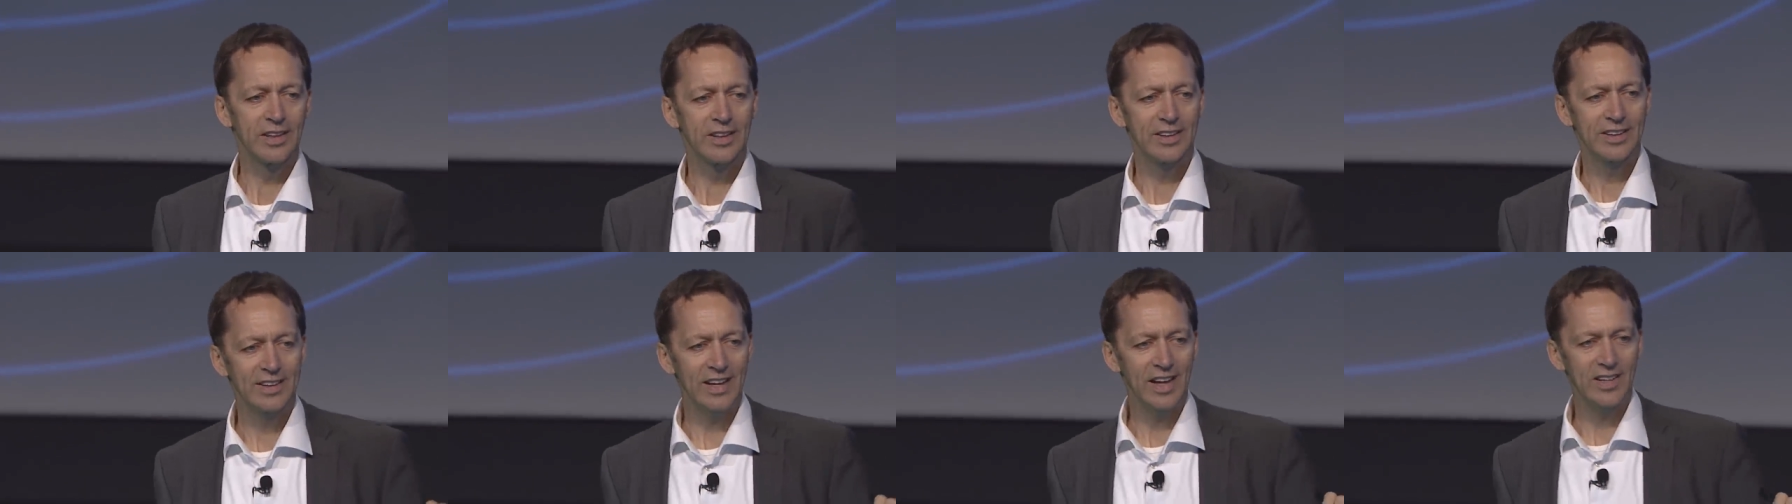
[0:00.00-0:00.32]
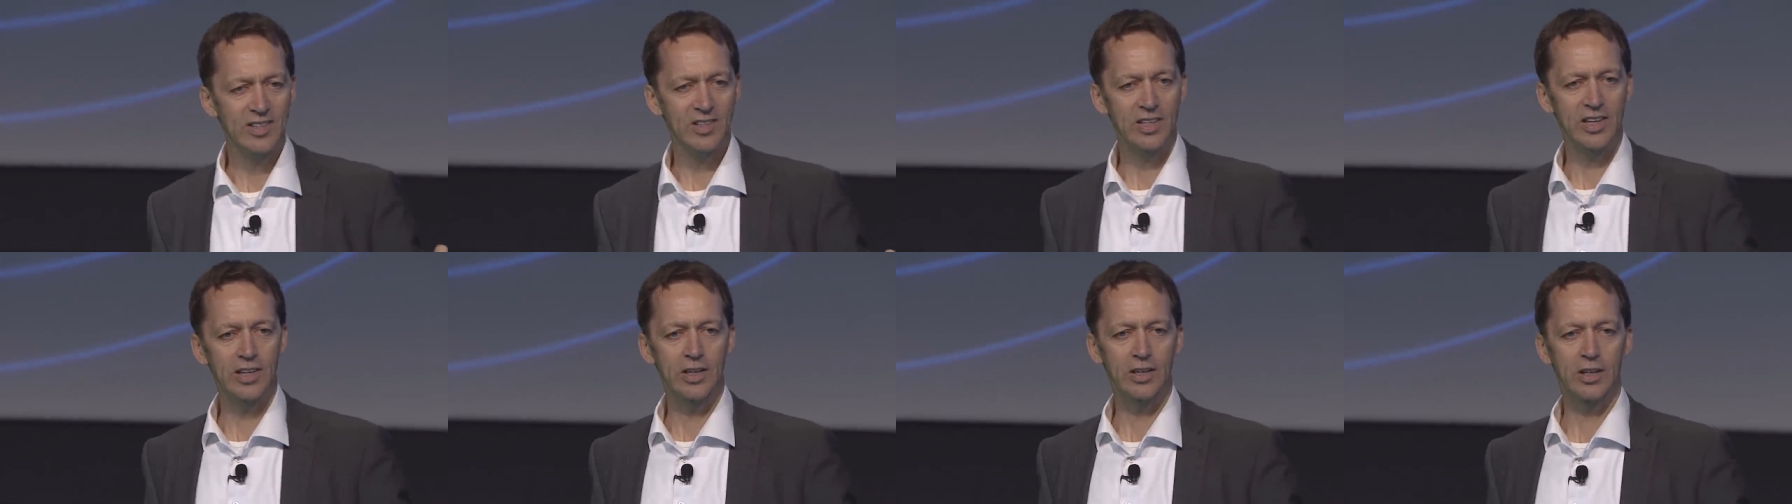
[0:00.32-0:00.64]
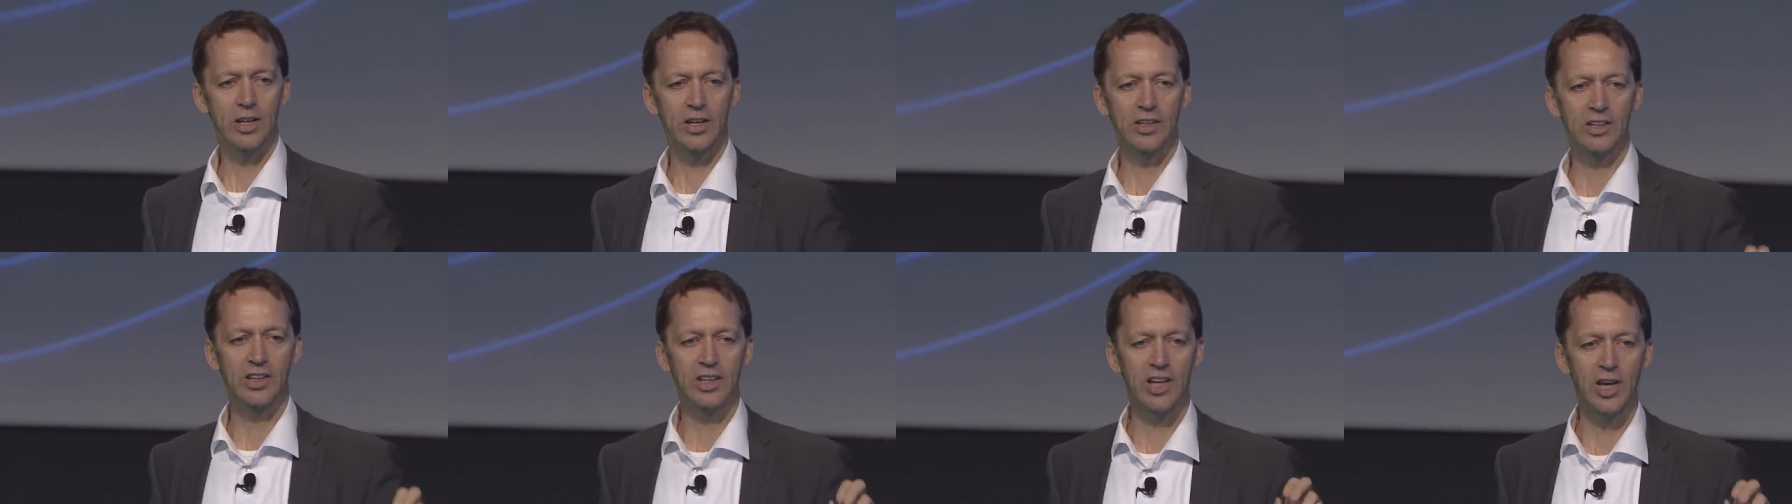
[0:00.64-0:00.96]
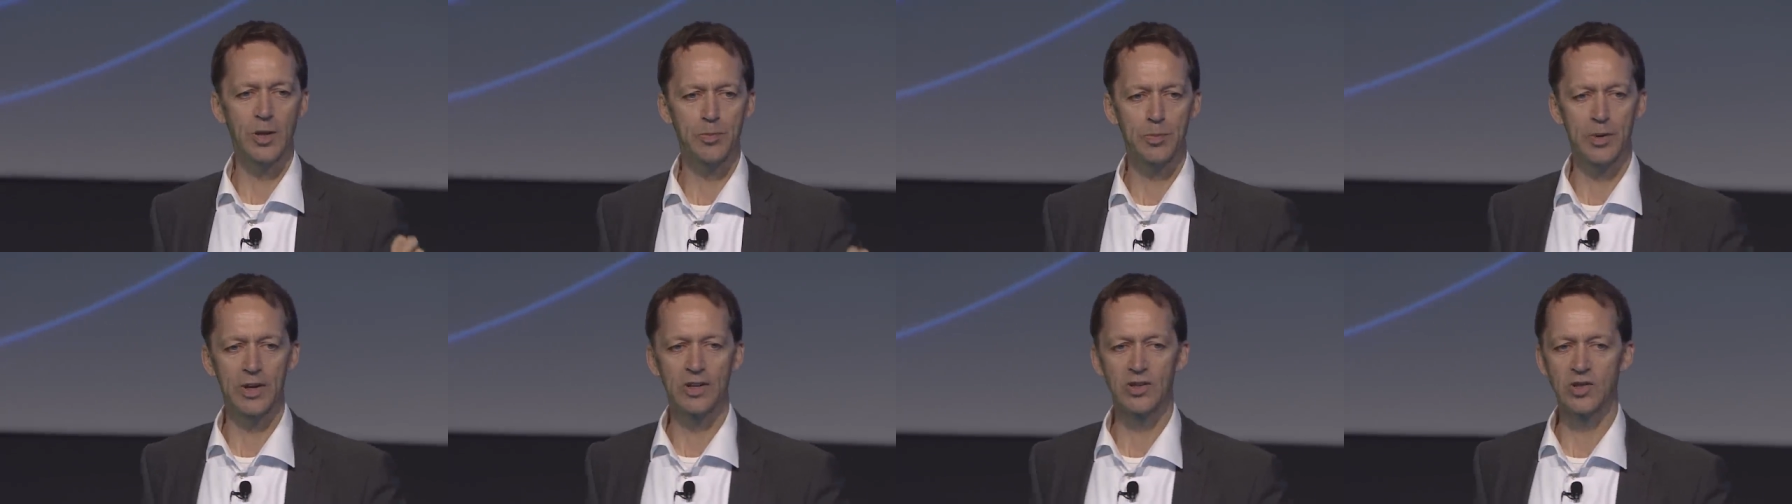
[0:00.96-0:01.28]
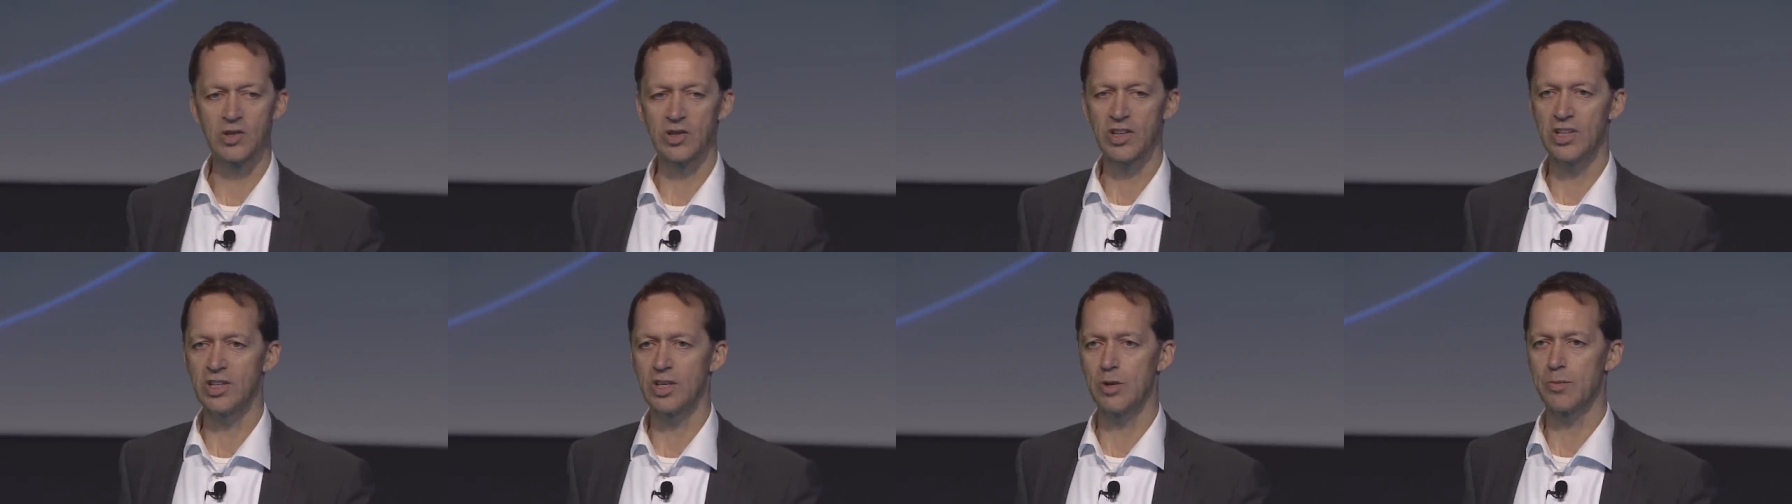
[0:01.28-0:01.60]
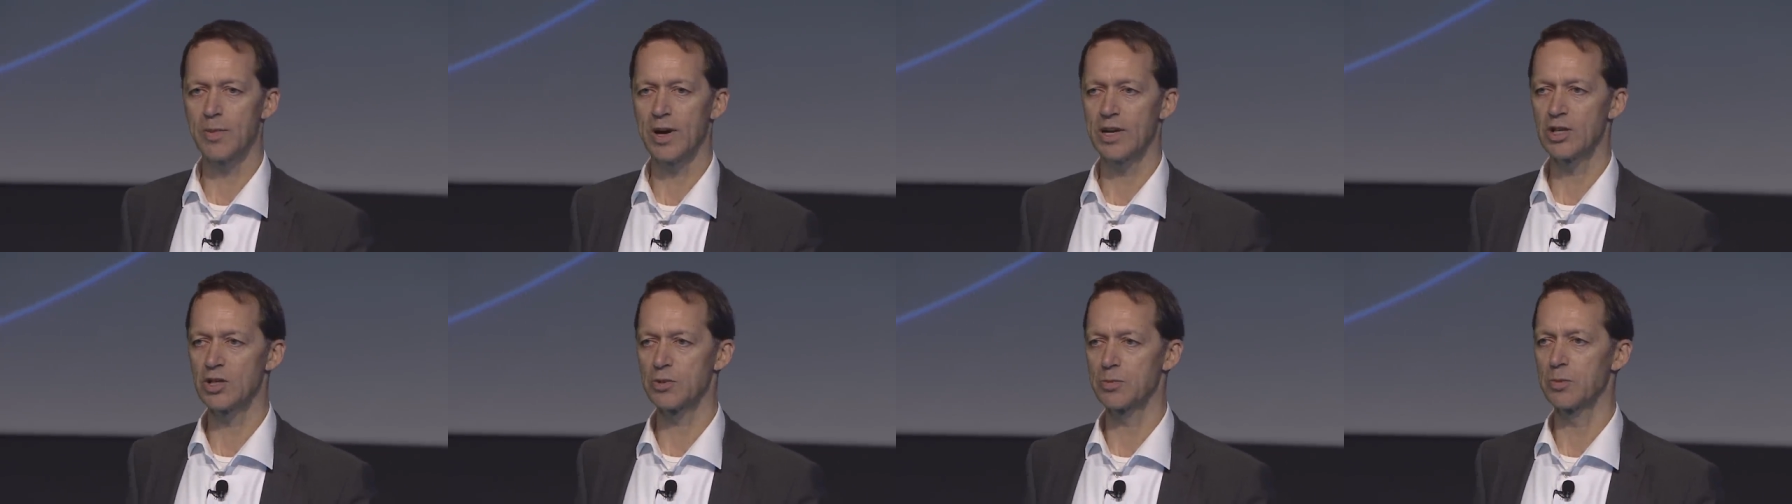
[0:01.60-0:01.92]
getting and keeping senior
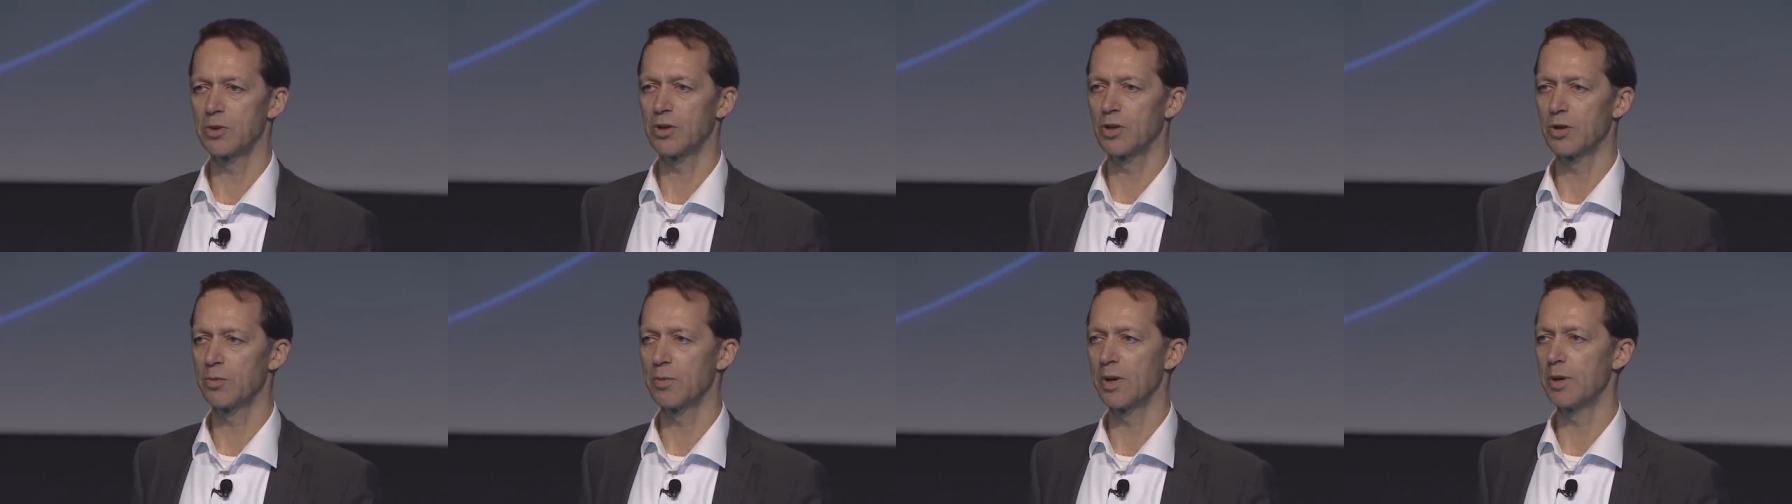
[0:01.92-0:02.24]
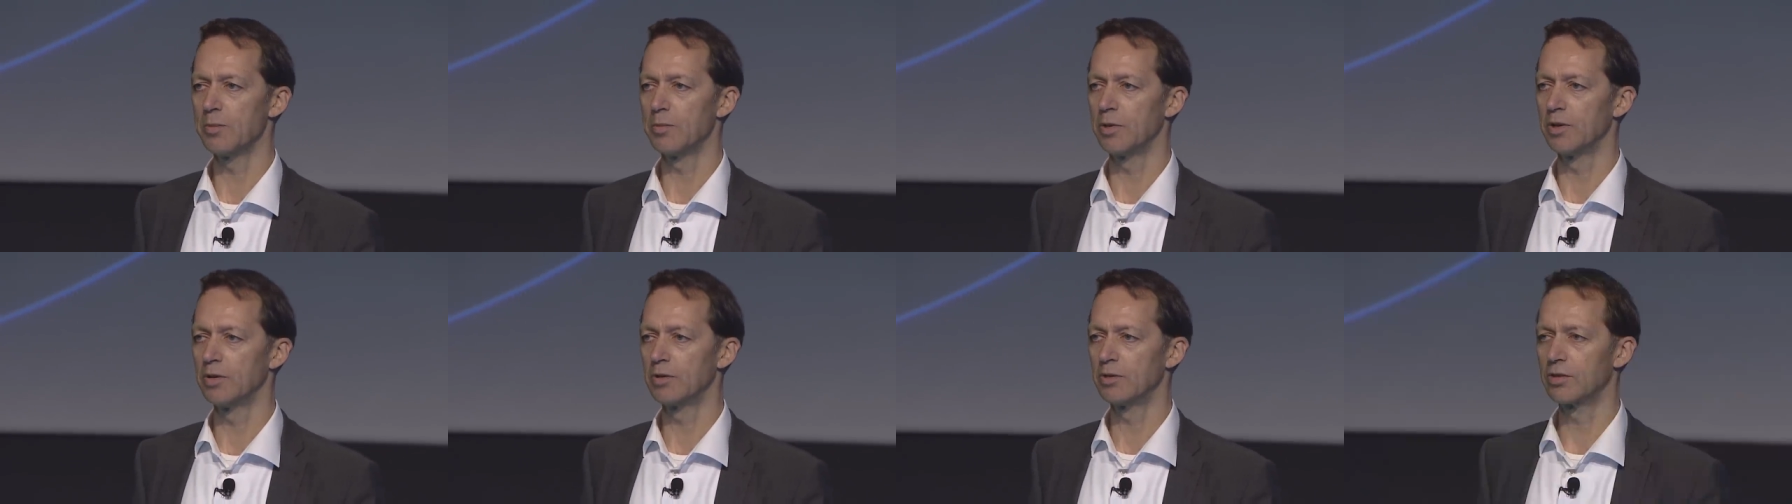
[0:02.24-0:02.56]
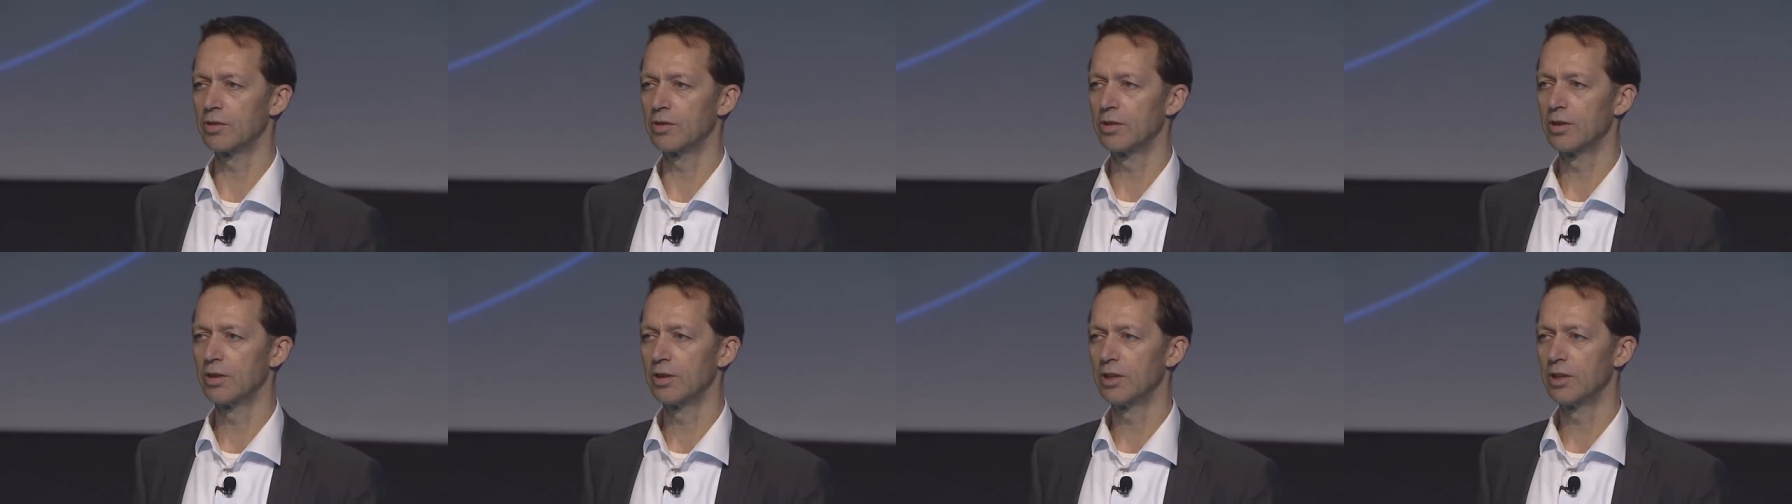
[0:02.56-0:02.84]
management commitment.